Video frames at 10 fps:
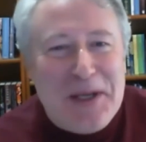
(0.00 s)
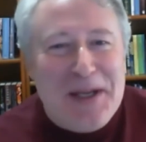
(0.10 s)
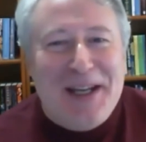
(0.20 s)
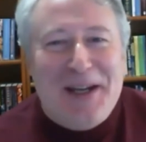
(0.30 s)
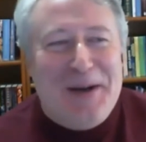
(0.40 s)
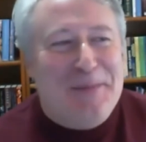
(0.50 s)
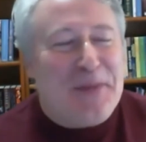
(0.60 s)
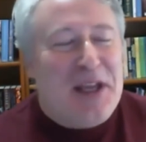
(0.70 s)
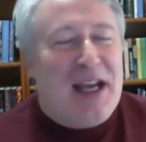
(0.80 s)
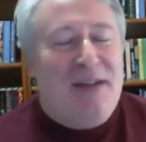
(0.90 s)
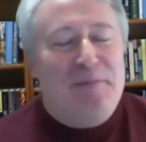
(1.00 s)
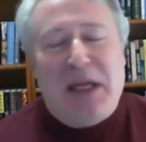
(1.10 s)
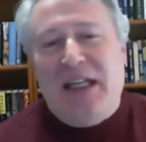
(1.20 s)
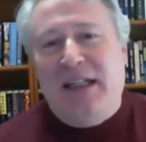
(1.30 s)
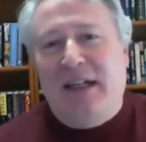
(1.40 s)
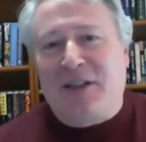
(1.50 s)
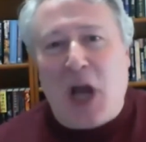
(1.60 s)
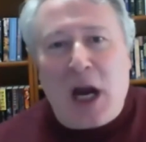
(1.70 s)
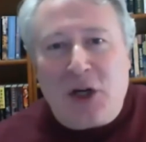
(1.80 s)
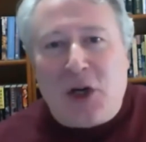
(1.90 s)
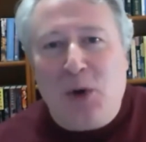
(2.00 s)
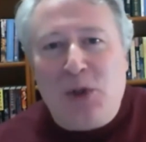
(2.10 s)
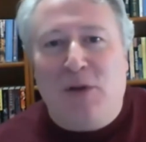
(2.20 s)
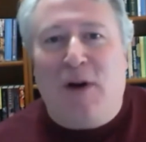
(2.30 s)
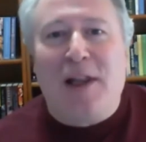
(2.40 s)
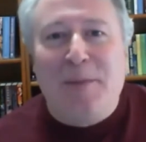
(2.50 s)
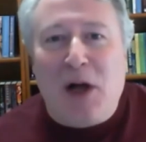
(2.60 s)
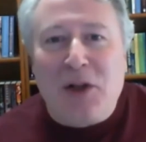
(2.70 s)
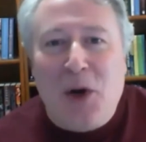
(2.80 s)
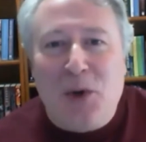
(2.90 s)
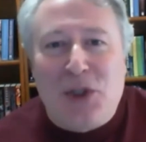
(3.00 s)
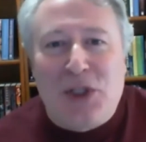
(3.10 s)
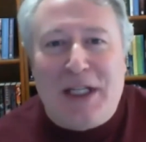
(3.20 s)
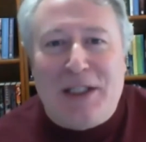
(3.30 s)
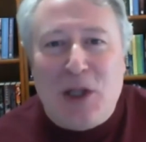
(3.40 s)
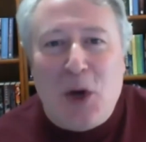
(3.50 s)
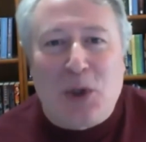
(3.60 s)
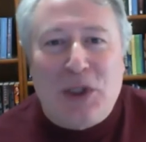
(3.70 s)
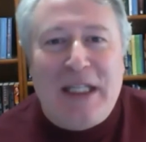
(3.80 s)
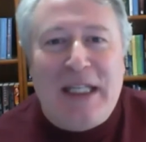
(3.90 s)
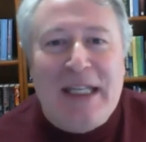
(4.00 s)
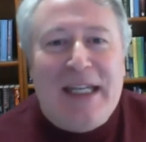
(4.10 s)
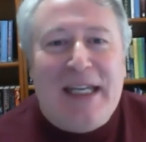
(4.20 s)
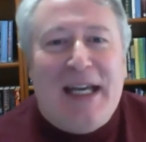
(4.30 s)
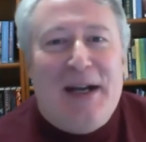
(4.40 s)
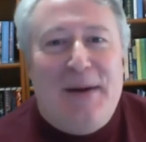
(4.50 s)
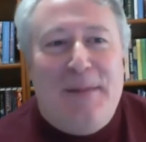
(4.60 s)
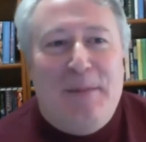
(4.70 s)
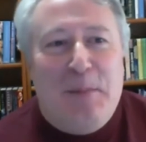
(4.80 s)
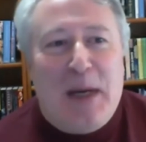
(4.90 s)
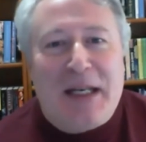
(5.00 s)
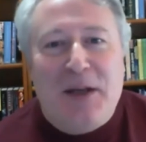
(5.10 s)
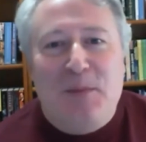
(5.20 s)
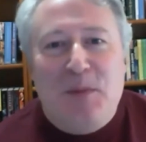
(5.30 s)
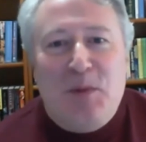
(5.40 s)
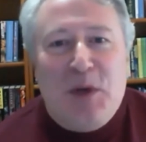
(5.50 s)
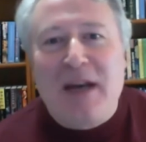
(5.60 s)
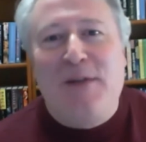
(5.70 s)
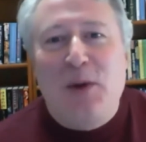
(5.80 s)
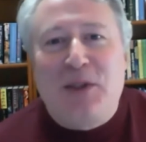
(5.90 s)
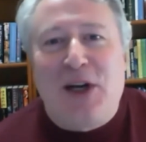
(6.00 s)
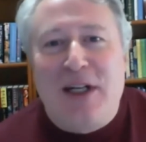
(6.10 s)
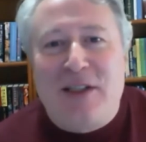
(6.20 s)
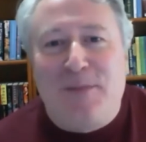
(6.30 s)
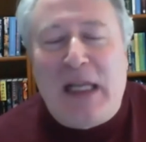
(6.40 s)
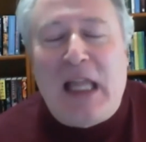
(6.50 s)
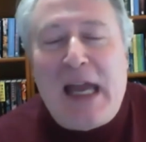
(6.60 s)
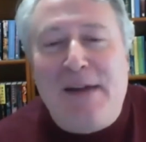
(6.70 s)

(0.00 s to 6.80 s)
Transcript: I've been a soccer coach, a volleyball coach locally, but none of those areas of my life